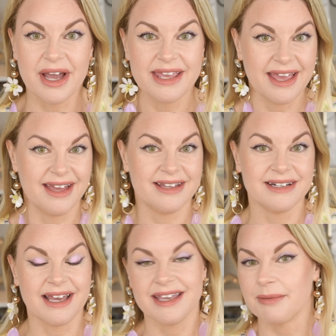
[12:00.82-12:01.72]
I can,
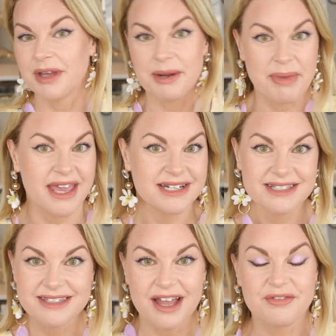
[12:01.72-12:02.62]
like, I'm gonna paint and
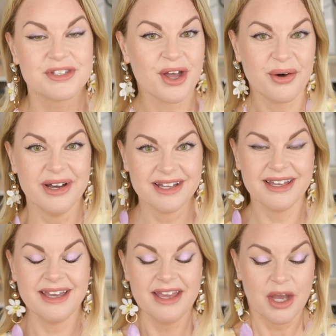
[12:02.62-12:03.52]
stuff, so
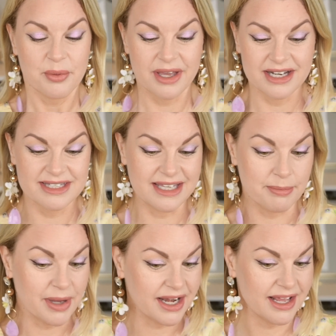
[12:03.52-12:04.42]
we're gonna see.
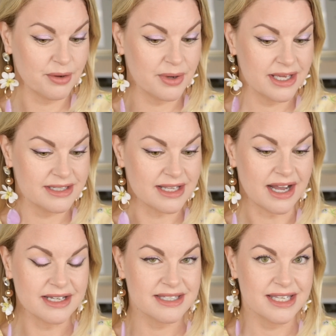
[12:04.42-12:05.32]
But anyways,
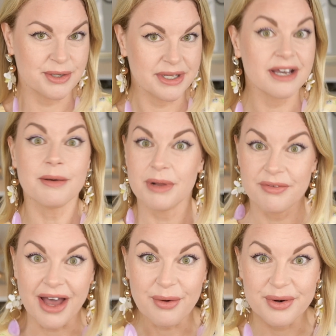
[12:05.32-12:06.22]
I see you in a couple of
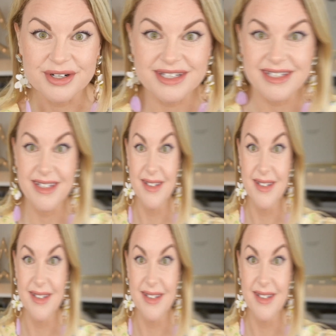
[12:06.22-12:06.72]
hours.